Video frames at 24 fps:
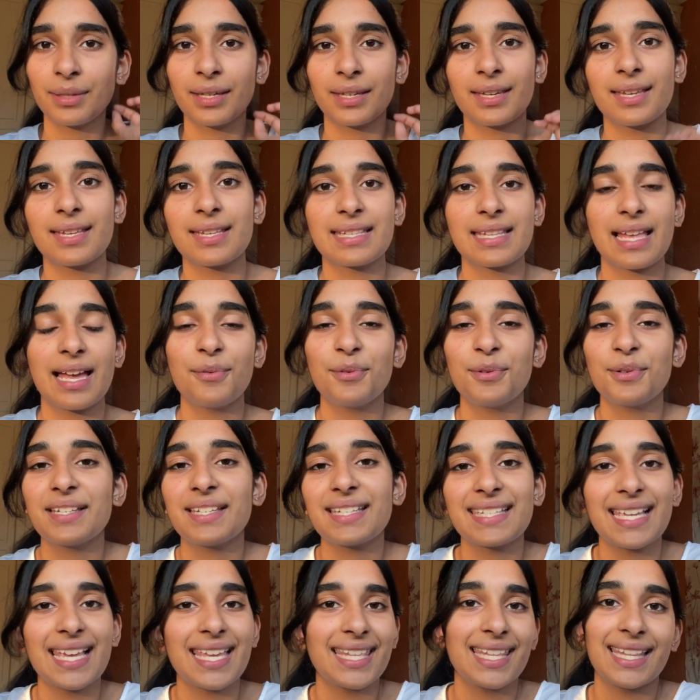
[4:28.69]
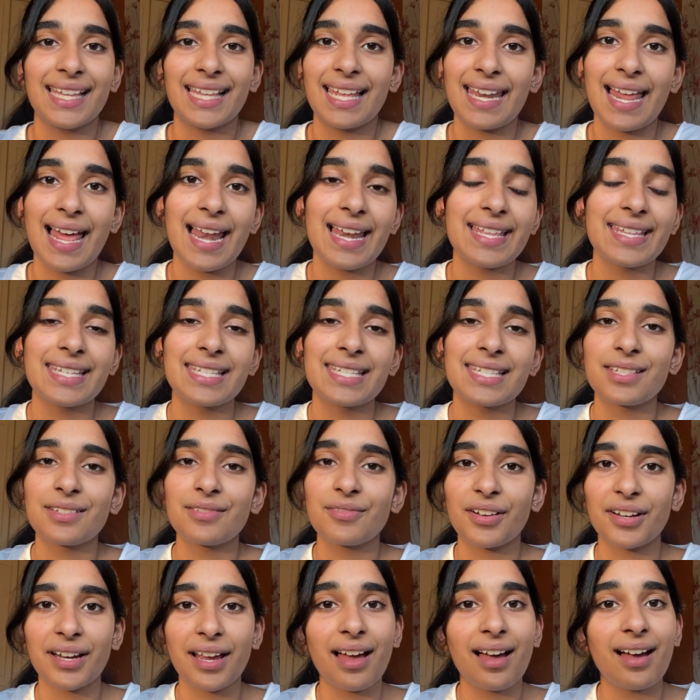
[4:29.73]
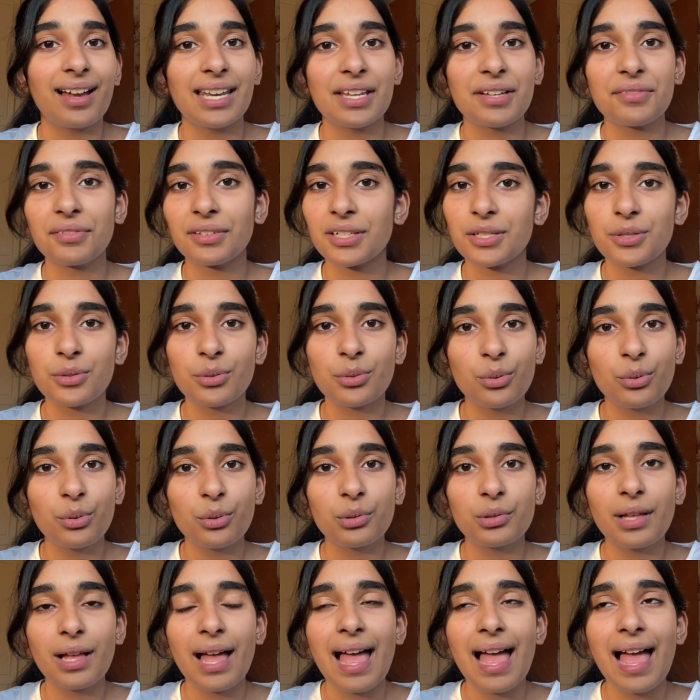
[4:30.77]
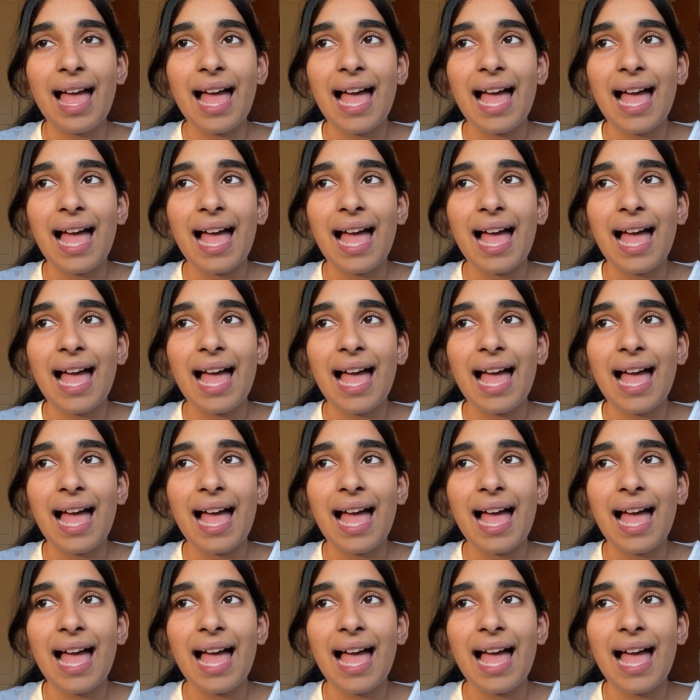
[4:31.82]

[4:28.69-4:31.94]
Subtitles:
because I wouldn't say that the analysis is very high level at all,